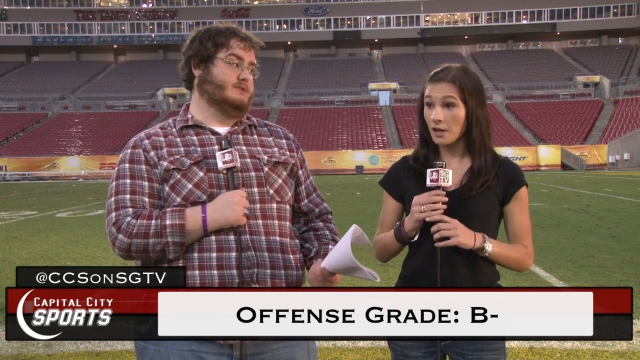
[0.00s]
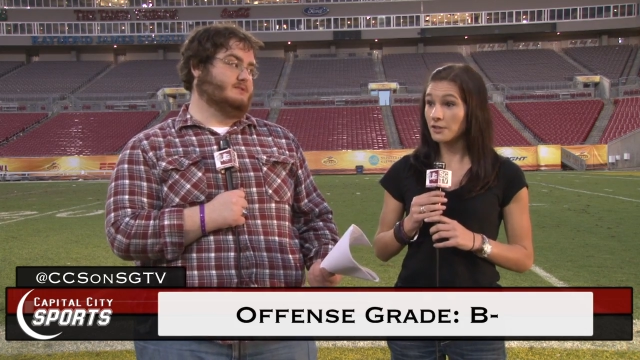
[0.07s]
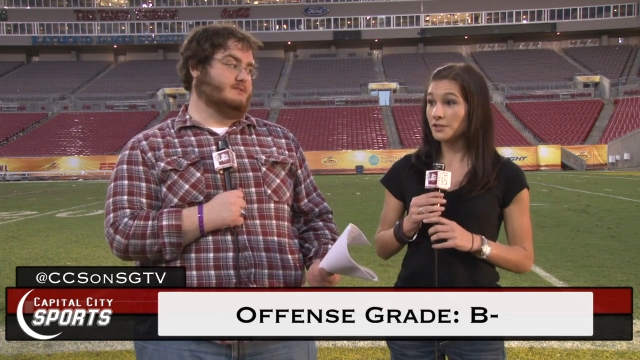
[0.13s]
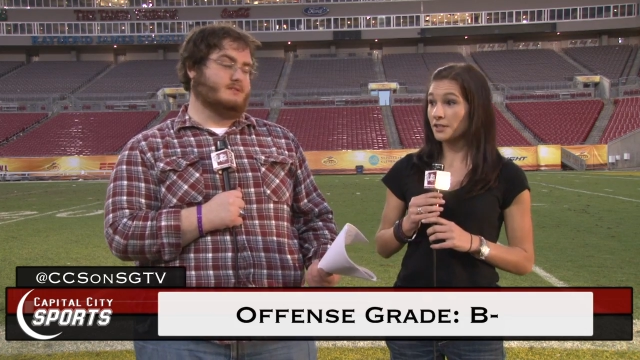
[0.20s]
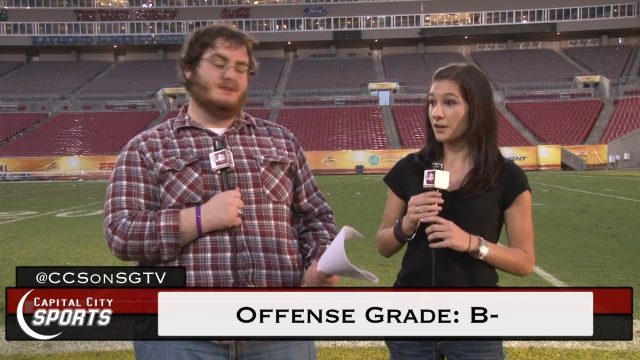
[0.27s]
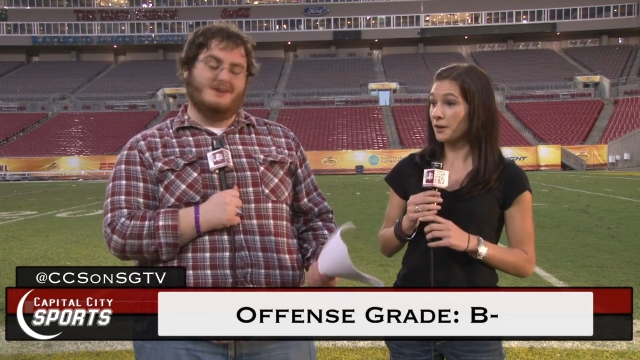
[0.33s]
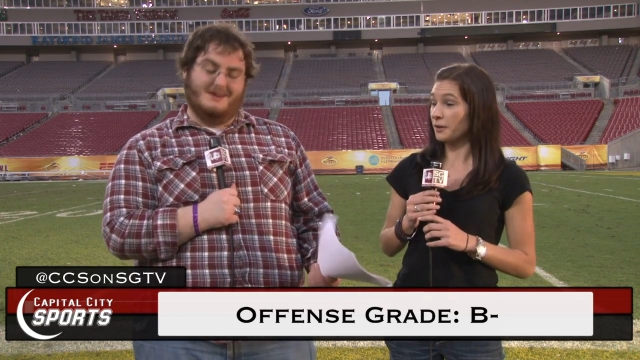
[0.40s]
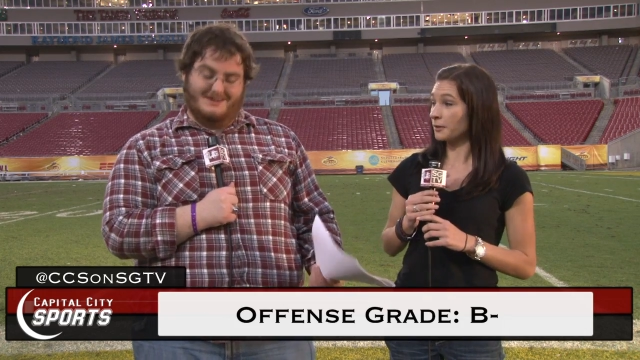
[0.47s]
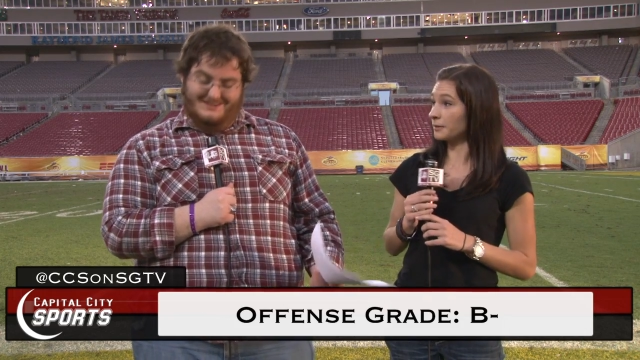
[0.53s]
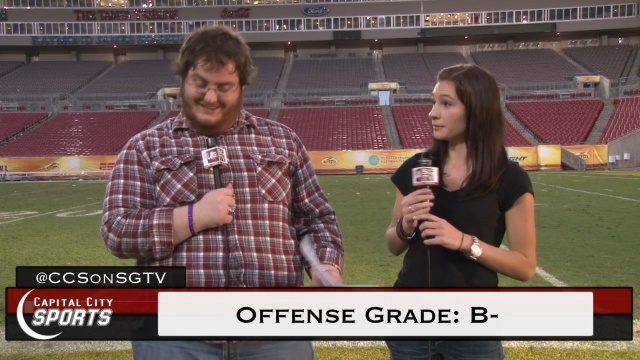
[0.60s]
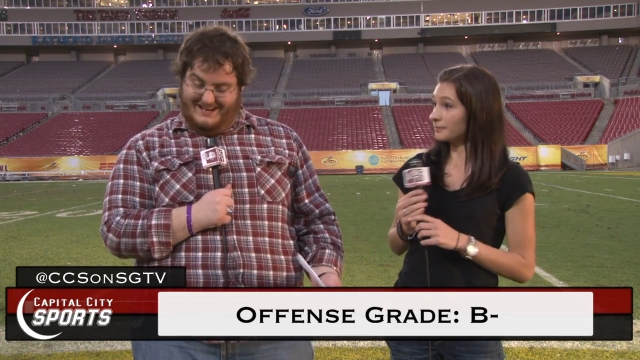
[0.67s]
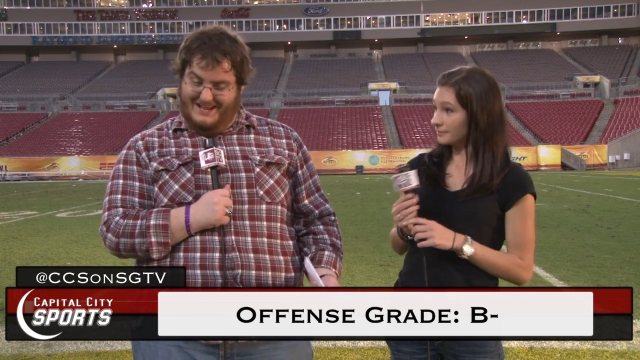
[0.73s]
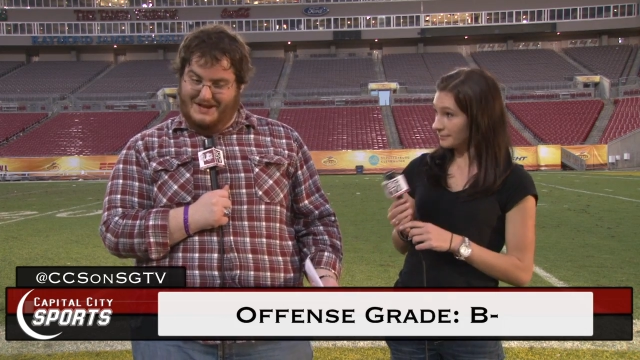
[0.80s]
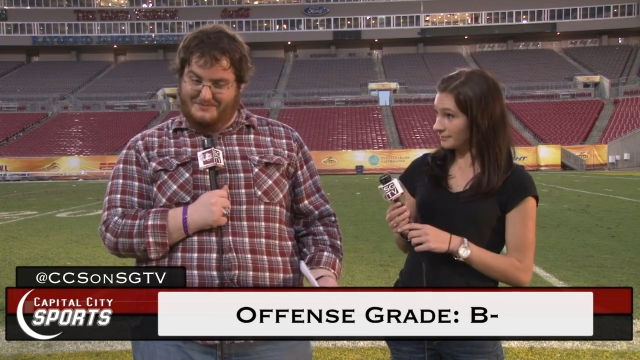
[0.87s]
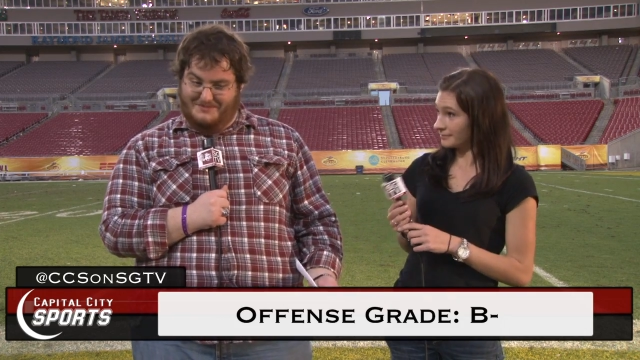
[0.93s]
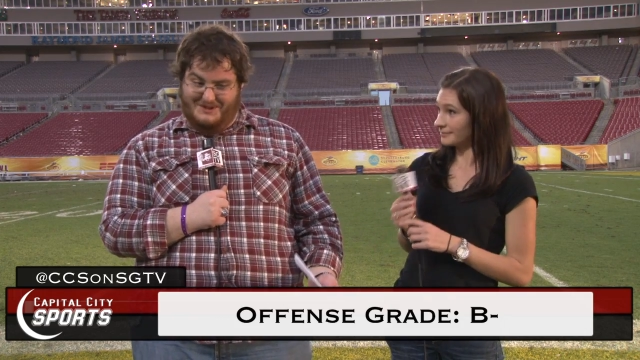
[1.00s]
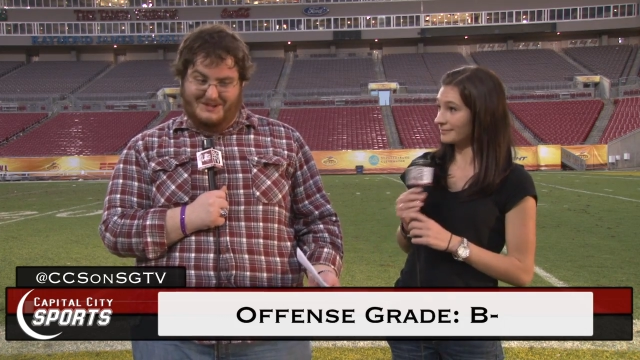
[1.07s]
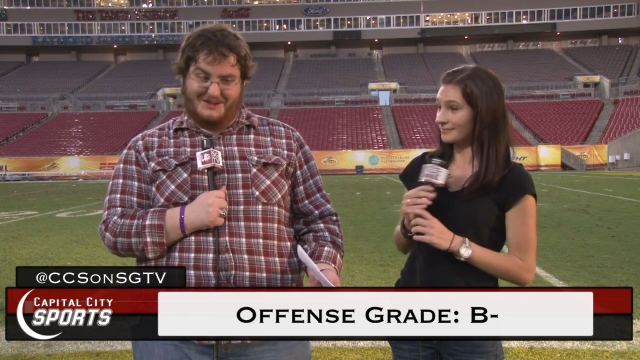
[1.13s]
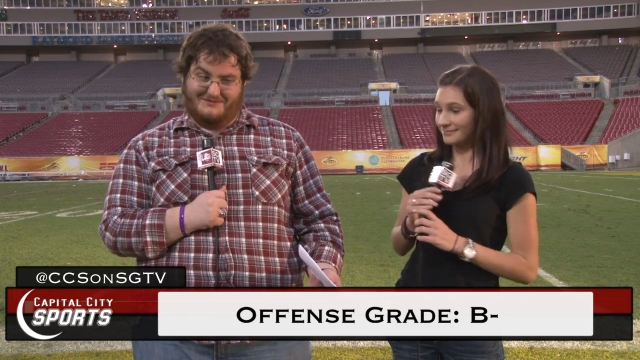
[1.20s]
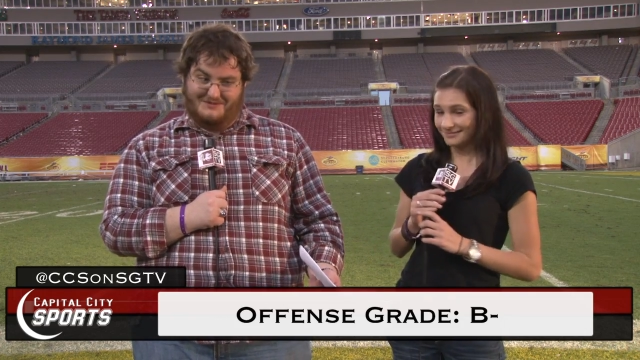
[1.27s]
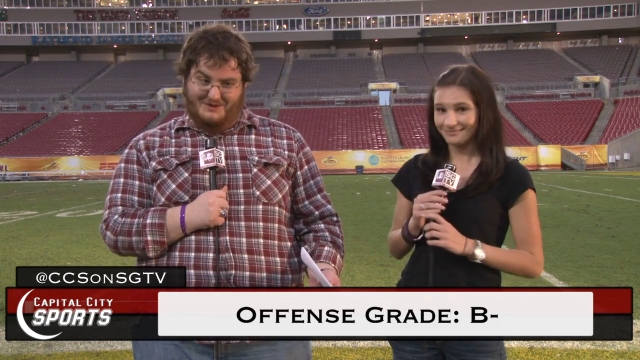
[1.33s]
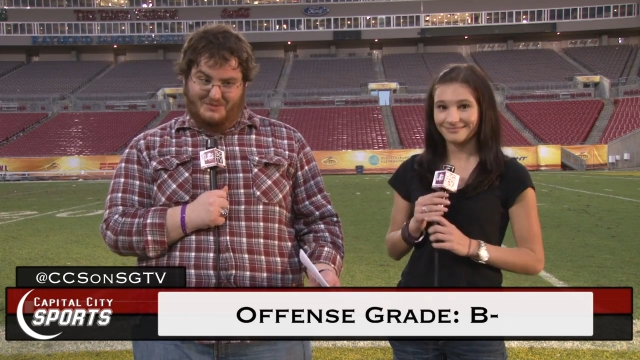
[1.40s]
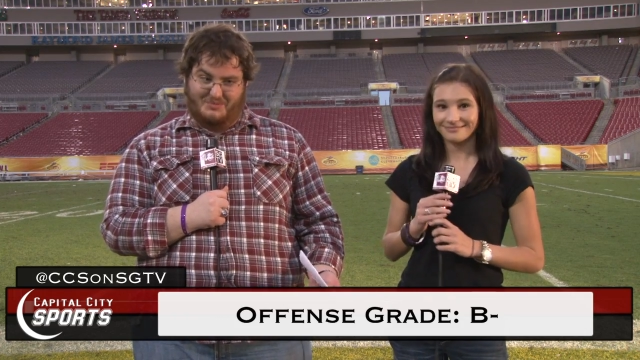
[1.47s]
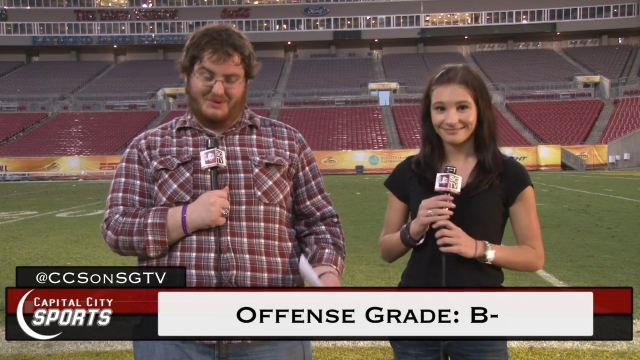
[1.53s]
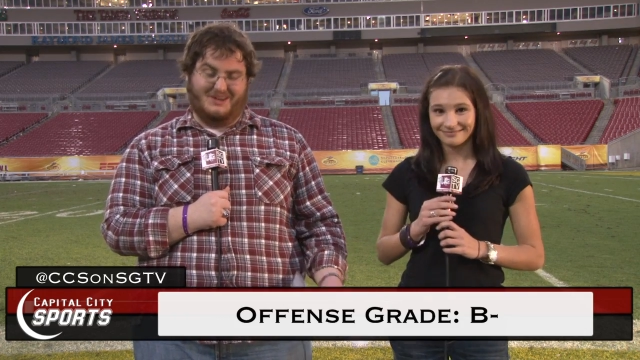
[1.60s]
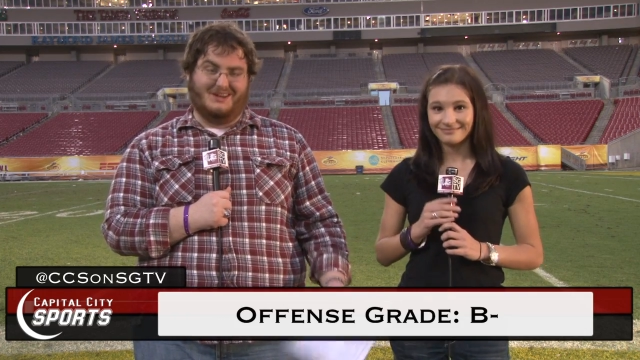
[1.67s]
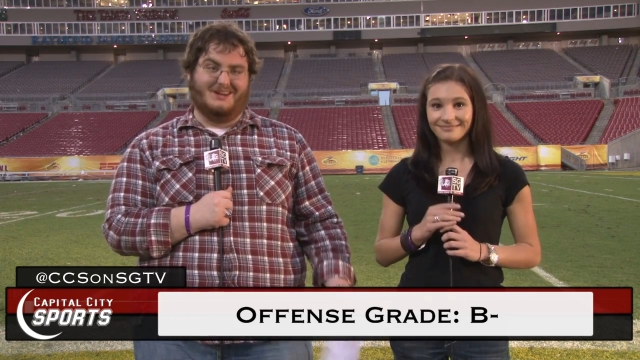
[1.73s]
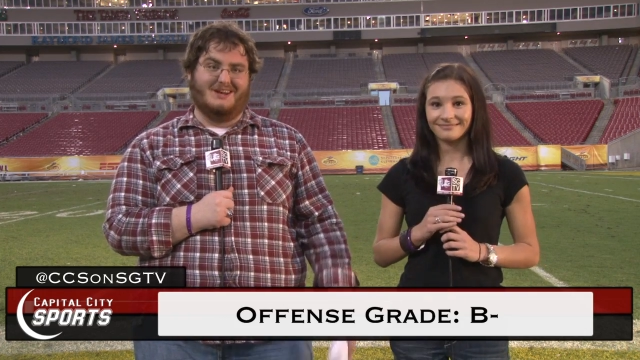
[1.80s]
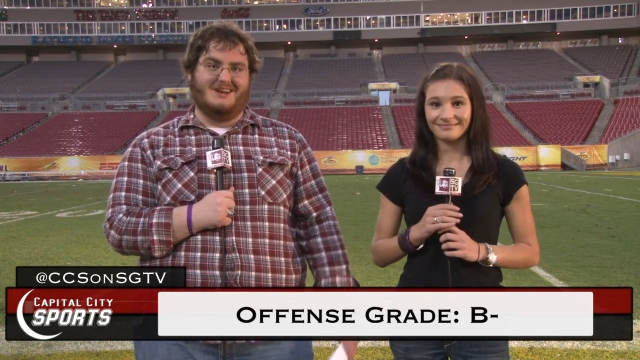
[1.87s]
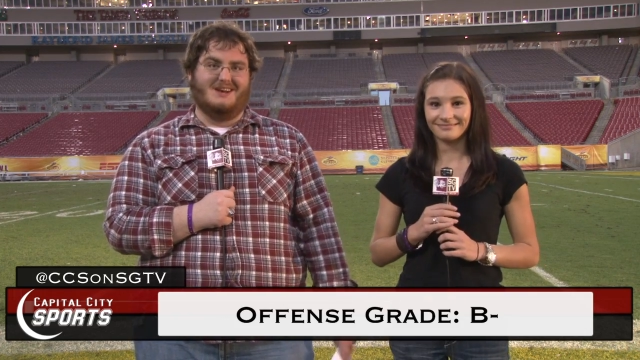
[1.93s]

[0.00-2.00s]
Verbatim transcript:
Speaker 1: was also named the MVP.